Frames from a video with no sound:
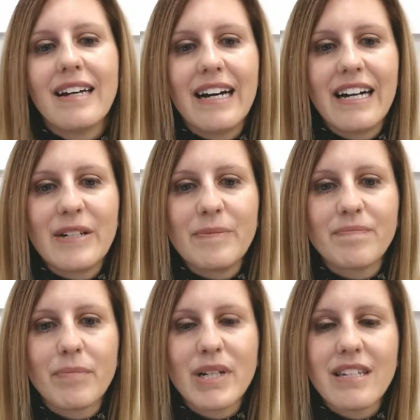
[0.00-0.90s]

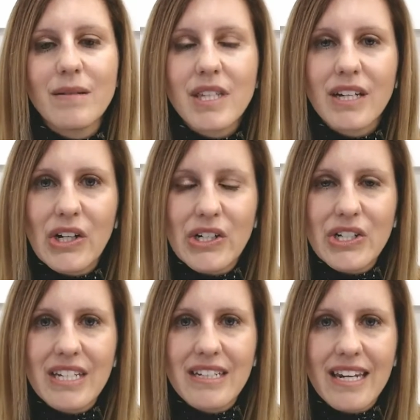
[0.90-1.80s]
But teams like
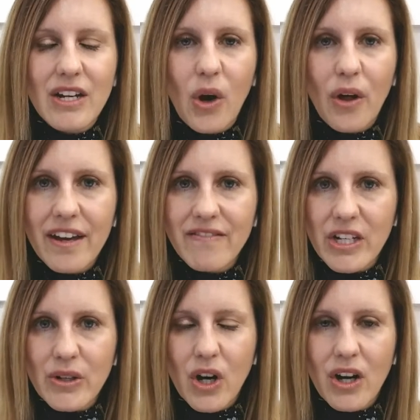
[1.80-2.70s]
ours can take all that
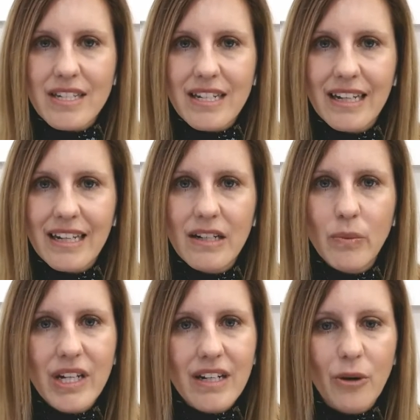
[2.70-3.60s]
video content in,
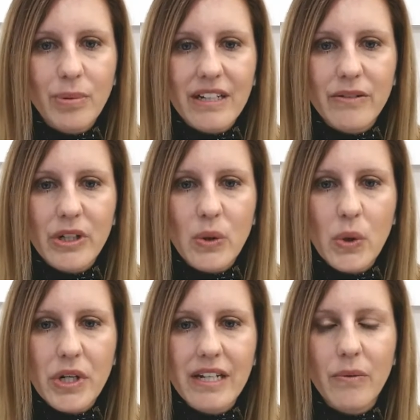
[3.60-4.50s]
we can help get it
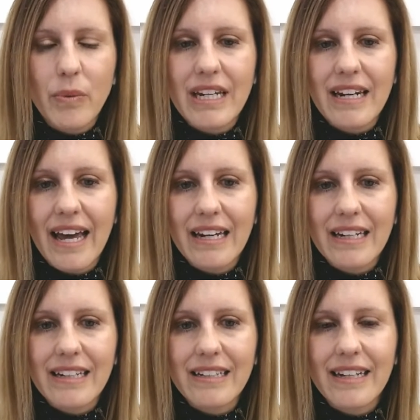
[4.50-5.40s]
recorded, we can
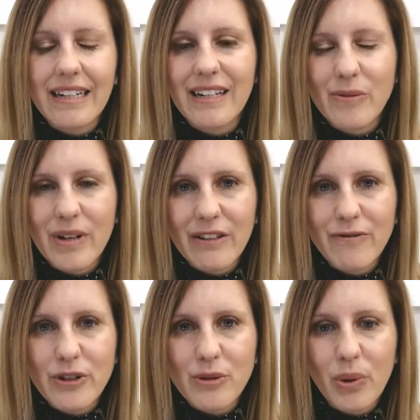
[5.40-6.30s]
edit it and get it
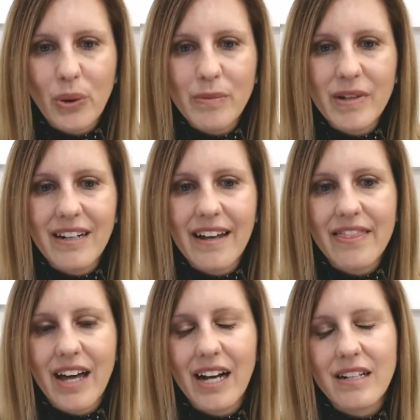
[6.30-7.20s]
ready for deployment,
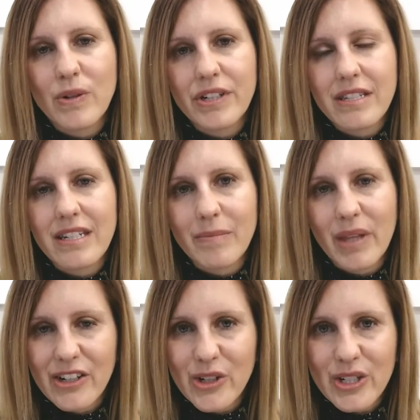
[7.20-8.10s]
and that's where a team
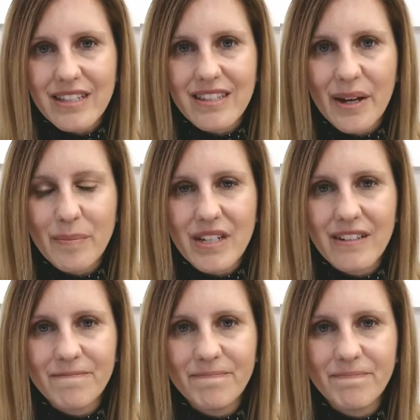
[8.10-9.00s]
like Chris's comes
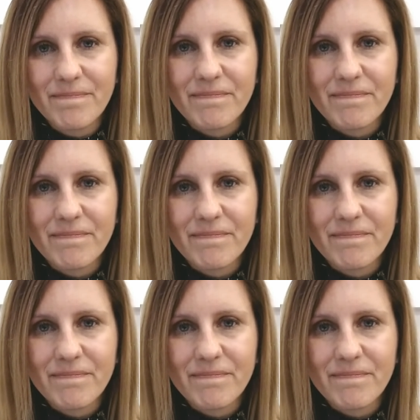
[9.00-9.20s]
in.